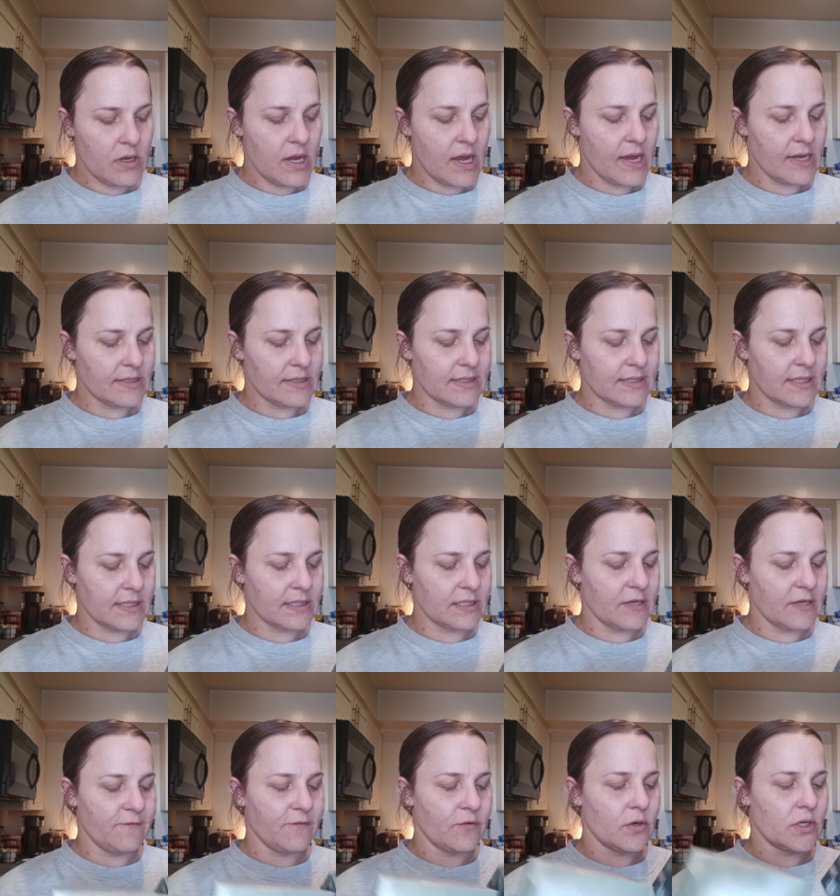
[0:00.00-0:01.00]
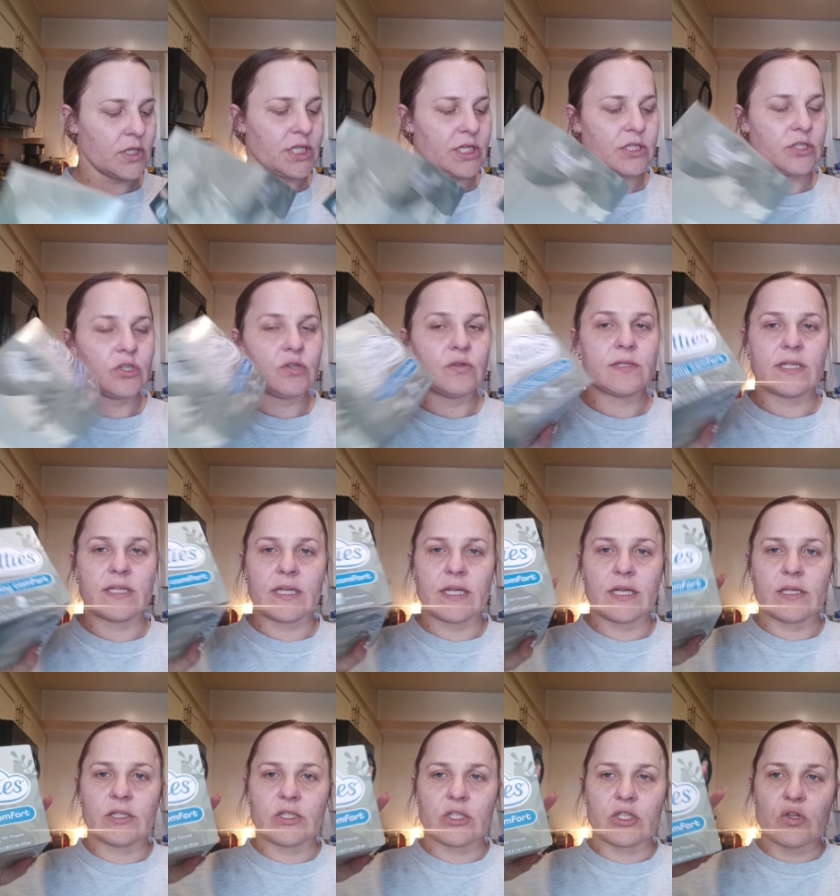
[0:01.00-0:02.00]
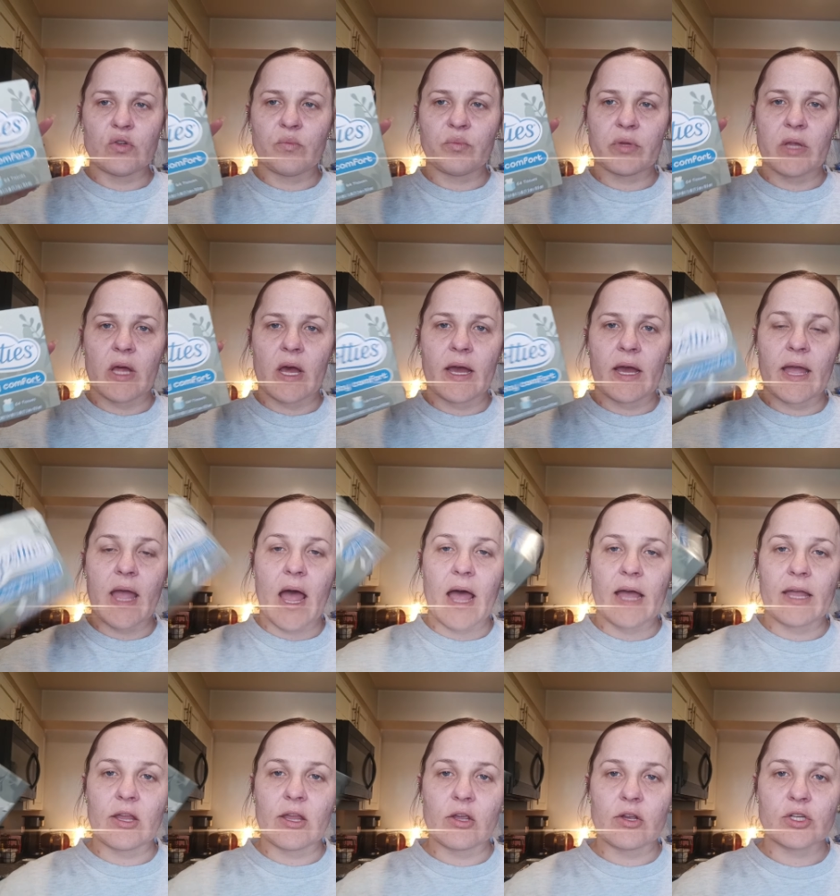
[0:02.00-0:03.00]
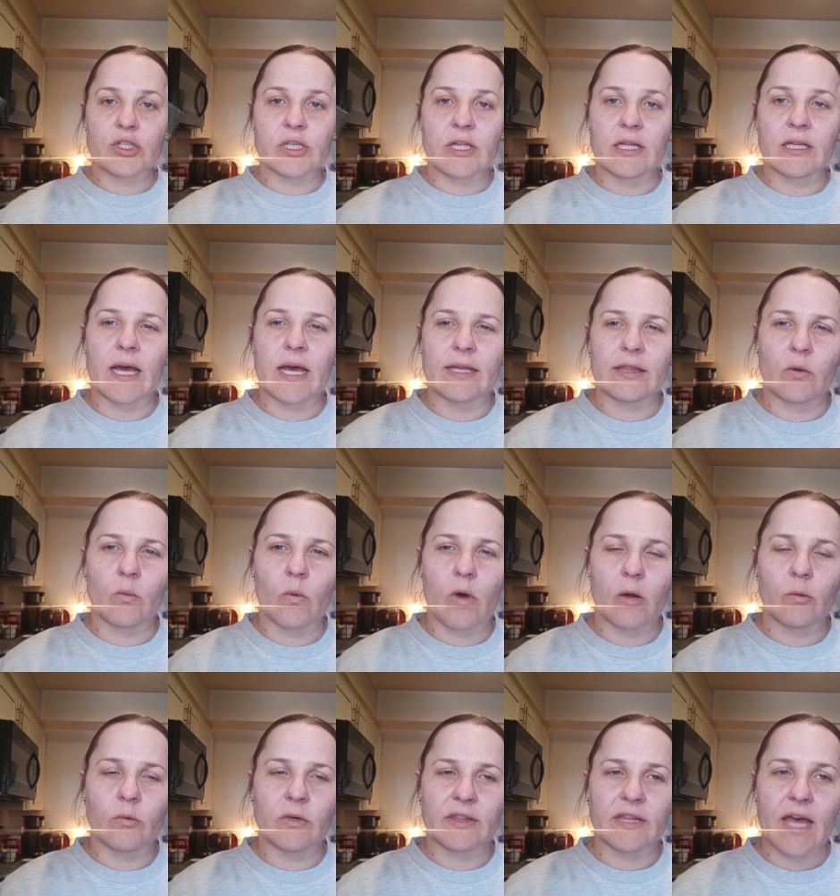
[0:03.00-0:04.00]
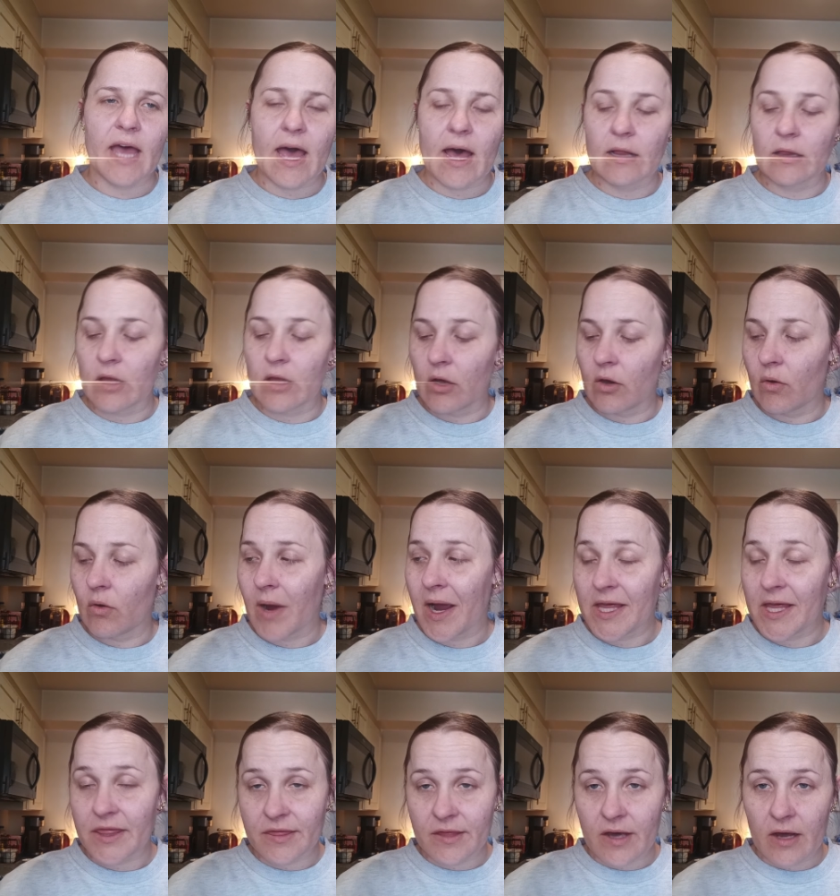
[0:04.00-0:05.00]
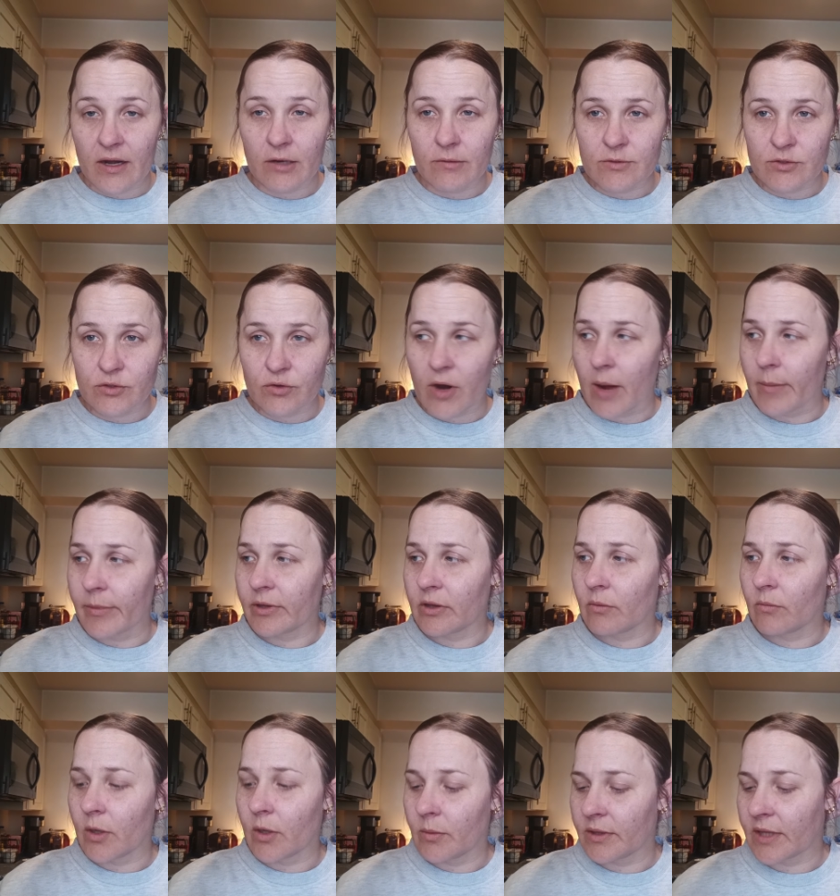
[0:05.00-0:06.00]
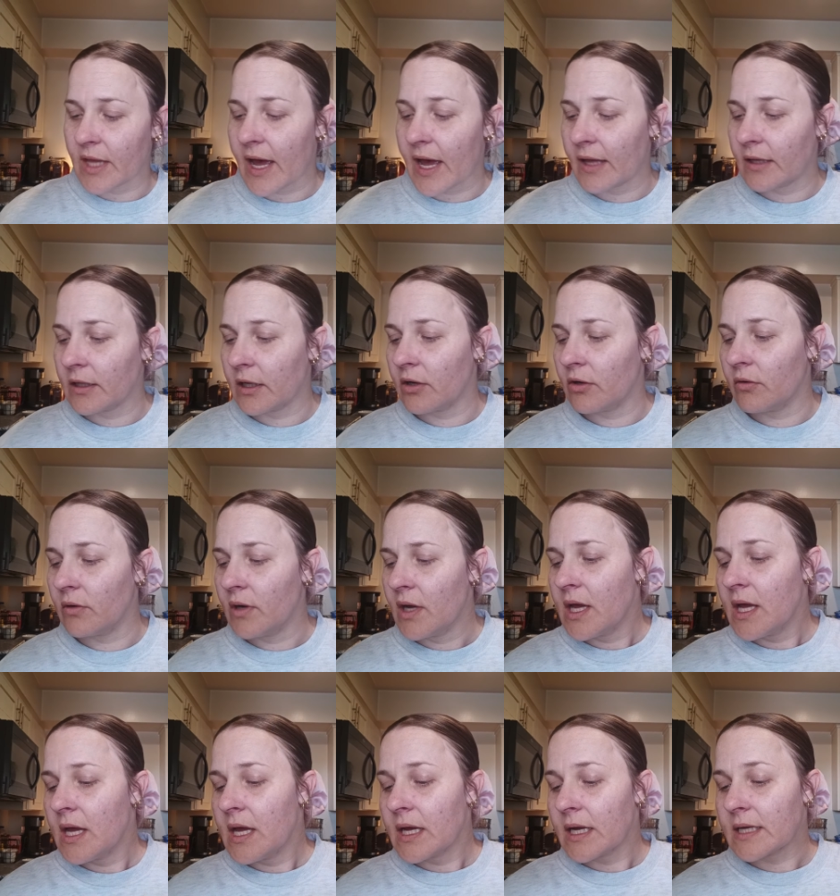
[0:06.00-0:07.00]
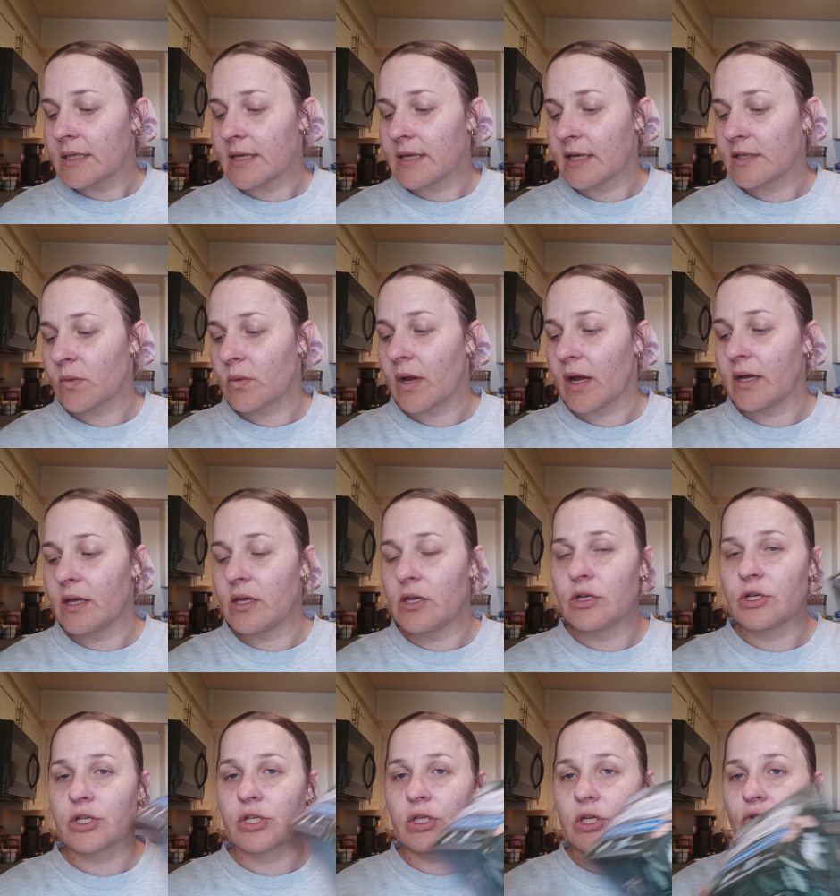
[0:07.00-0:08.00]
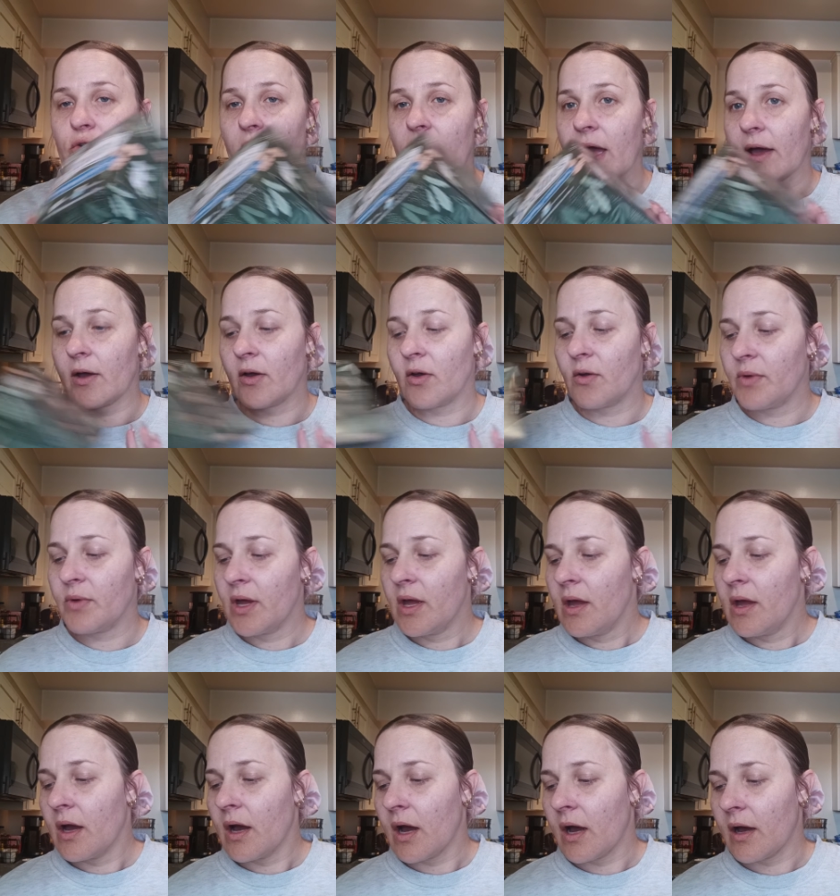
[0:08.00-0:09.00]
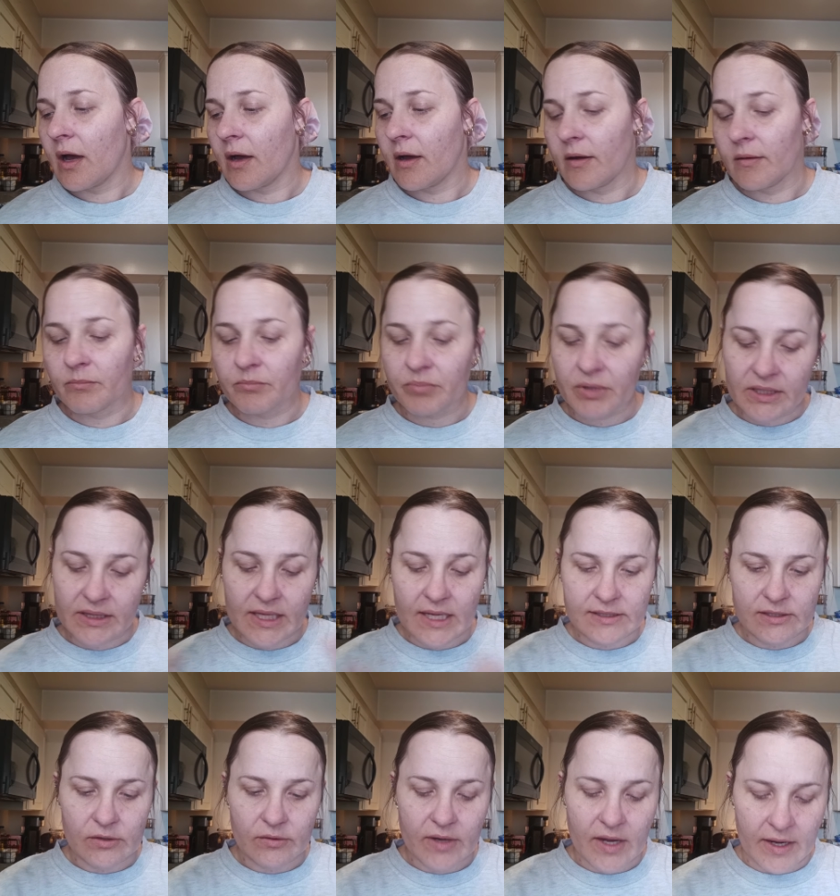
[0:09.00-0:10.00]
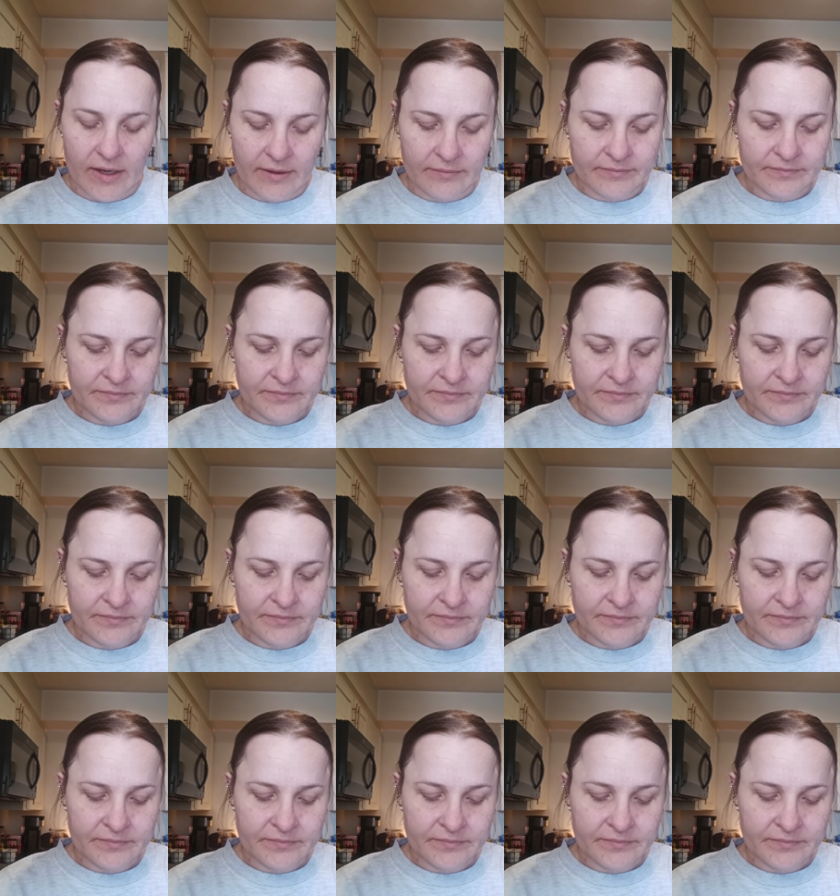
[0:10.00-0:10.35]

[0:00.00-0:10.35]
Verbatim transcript: Has 64 tissues in it, two ply. I usually like the one with the aloe. I thought I was grabbing the one with the aloe because that's what I usually grab, um, but that's okay.